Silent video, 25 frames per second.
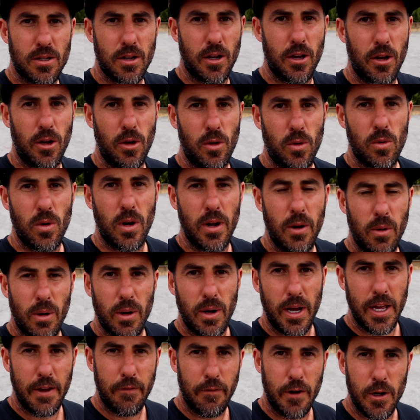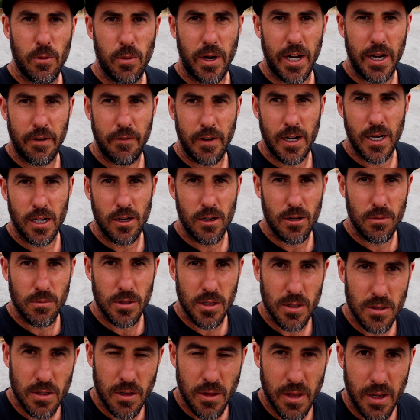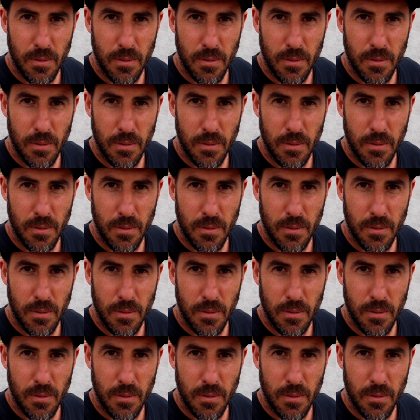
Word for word: so every one of our homes is a